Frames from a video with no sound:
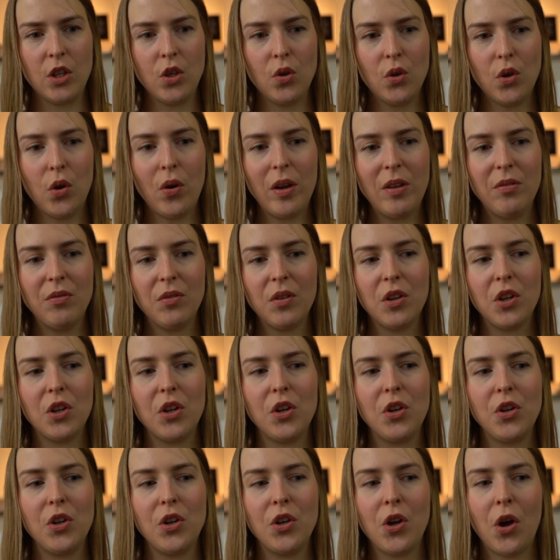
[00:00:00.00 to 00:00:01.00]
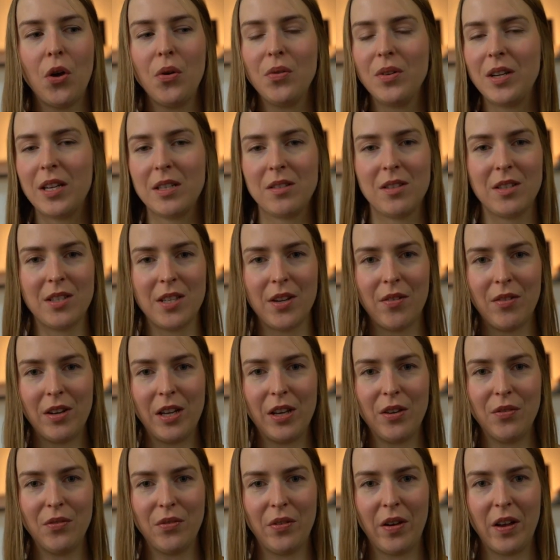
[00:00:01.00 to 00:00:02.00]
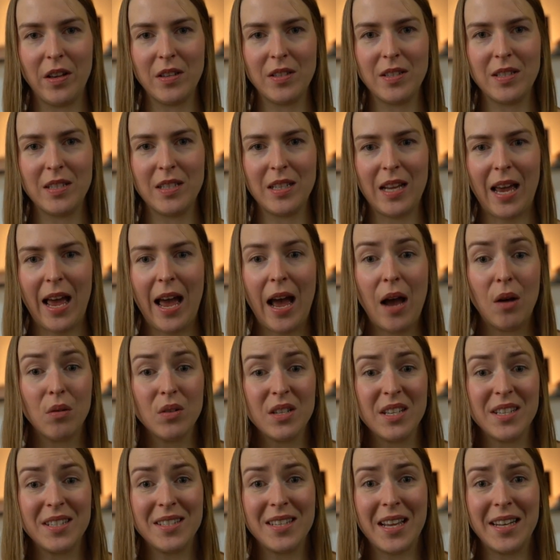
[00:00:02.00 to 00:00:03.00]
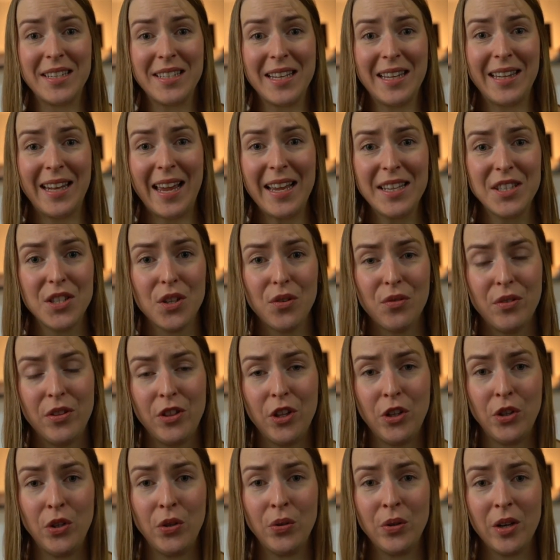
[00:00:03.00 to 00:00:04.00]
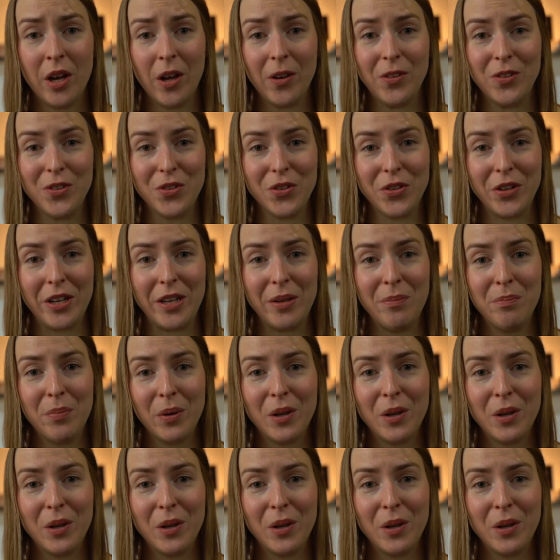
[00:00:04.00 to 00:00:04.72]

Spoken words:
You're not even going to know necessarily at first how to send a letter in the new country,